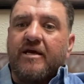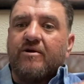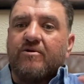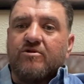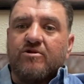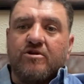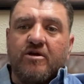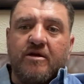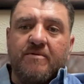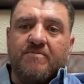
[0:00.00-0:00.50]

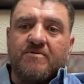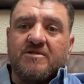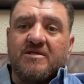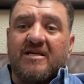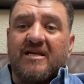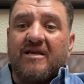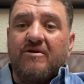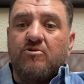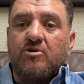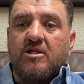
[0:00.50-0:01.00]
or
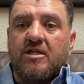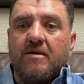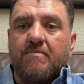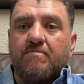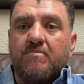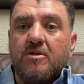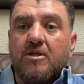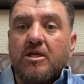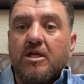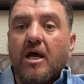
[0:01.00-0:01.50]
30%. He'd
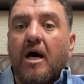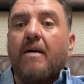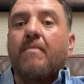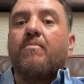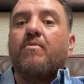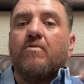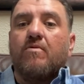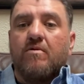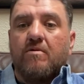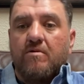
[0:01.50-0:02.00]
tip
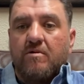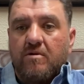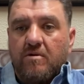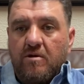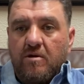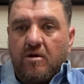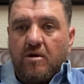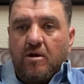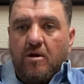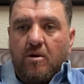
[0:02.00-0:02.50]
double
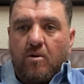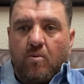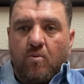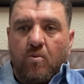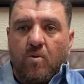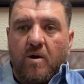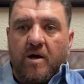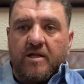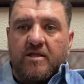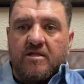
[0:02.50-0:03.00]

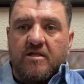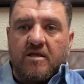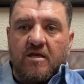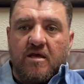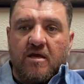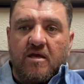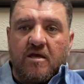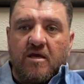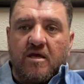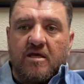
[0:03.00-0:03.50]
what
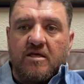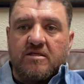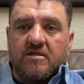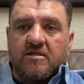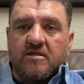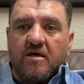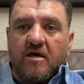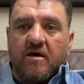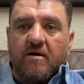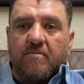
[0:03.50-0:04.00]

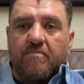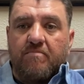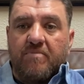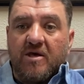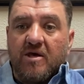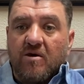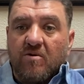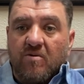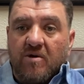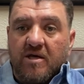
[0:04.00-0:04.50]
his
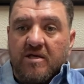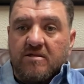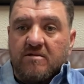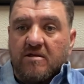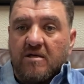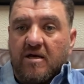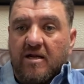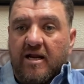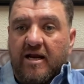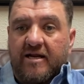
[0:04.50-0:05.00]
bill
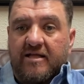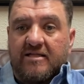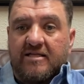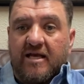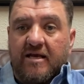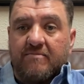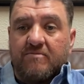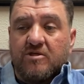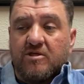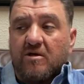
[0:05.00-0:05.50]
was a lot of
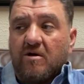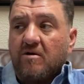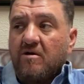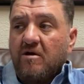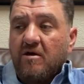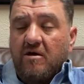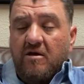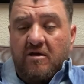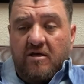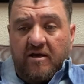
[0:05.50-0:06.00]
the time.
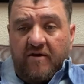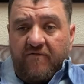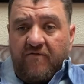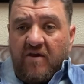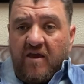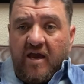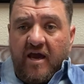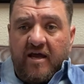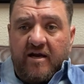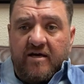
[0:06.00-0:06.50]
So if
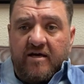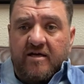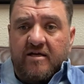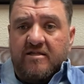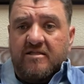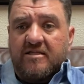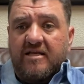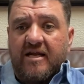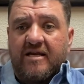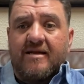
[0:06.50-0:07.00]
he had
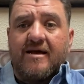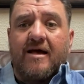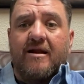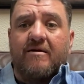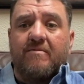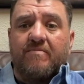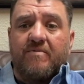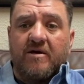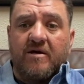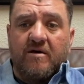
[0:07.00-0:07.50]
a
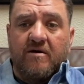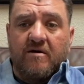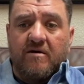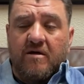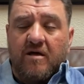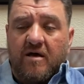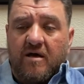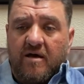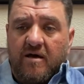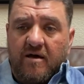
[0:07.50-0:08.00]
$10
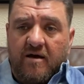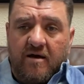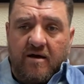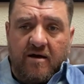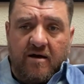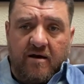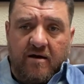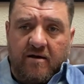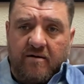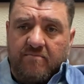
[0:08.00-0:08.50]
bill,
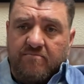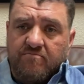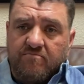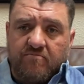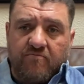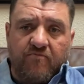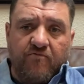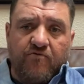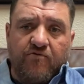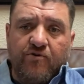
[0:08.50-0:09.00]
a
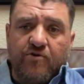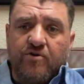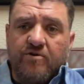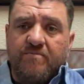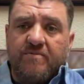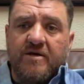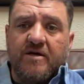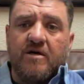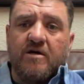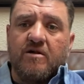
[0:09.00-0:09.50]

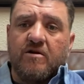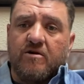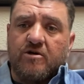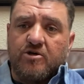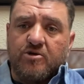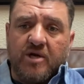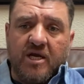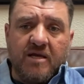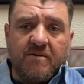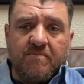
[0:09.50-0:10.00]
food bill or
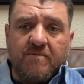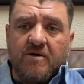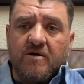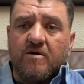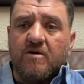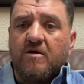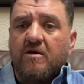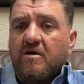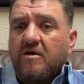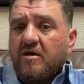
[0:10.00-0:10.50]
drink
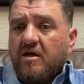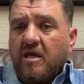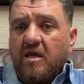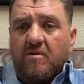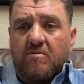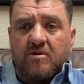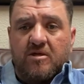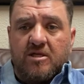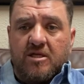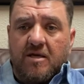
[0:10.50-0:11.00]
bill,
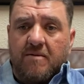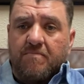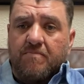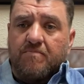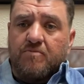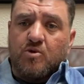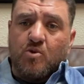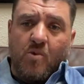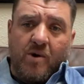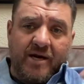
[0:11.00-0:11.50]
he would
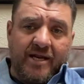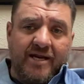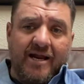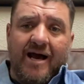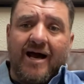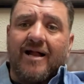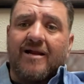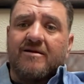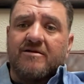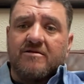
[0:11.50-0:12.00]
tip
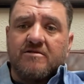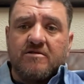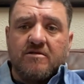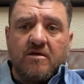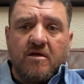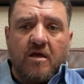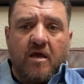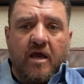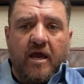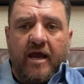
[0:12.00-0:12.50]
$20.
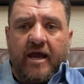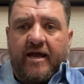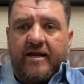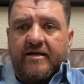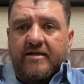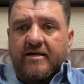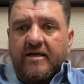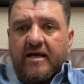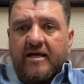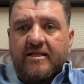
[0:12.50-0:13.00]

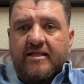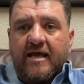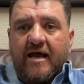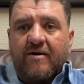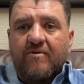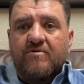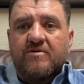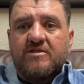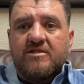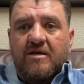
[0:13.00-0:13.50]
And
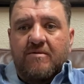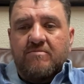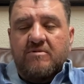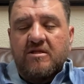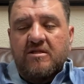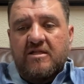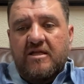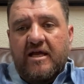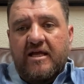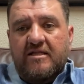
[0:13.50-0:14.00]
that was
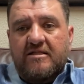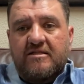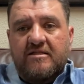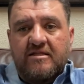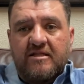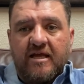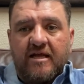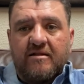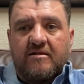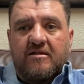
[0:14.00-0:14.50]
something
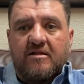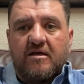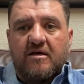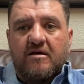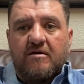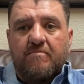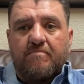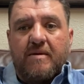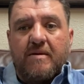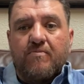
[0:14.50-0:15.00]

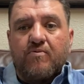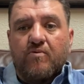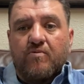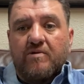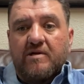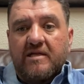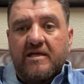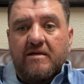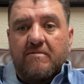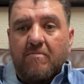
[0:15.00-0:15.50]
that people
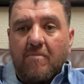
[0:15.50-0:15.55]
really